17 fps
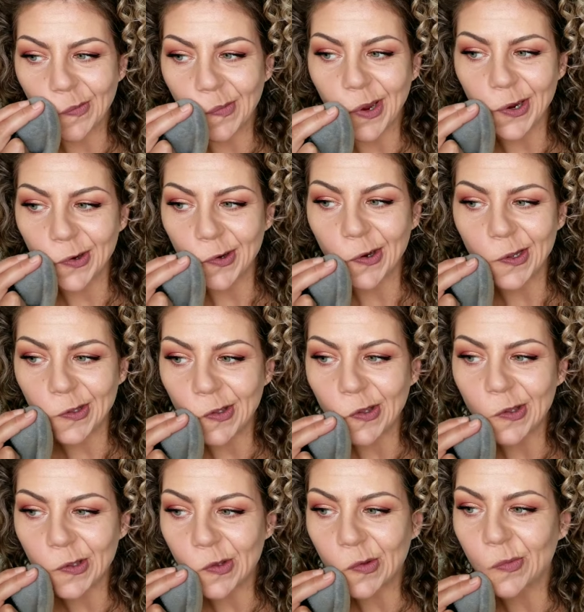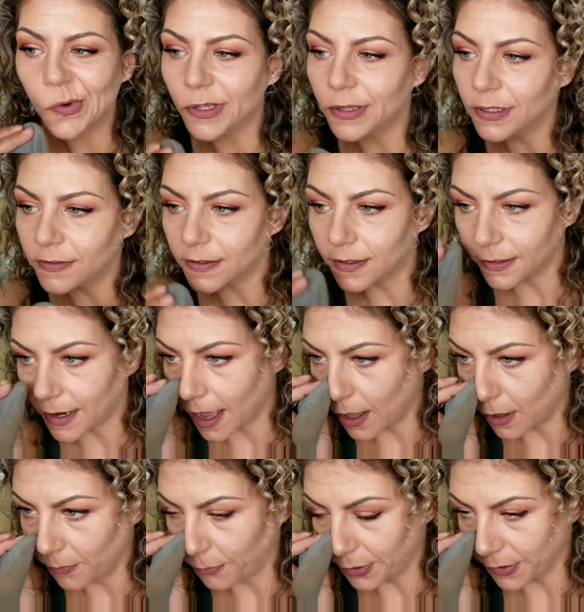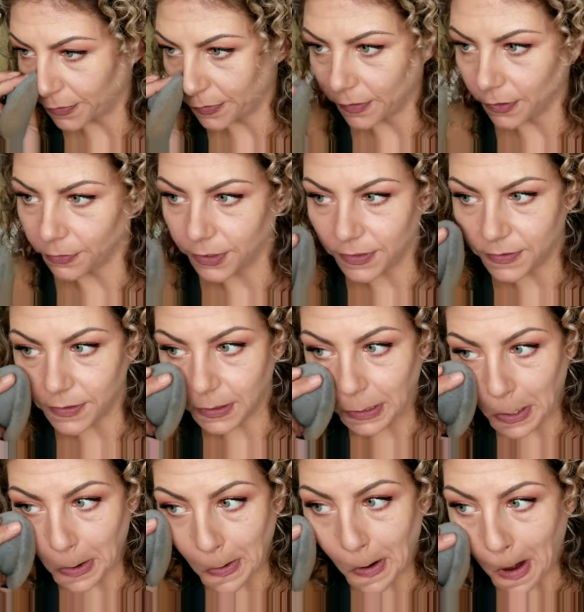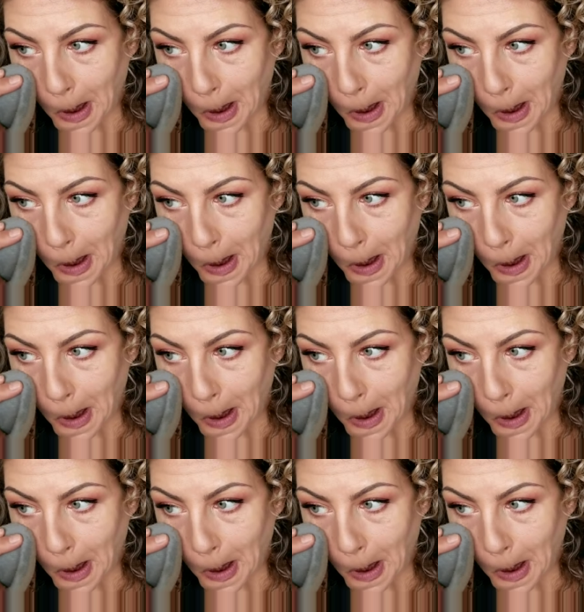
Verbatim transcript: in my creases really did help with the creasing though.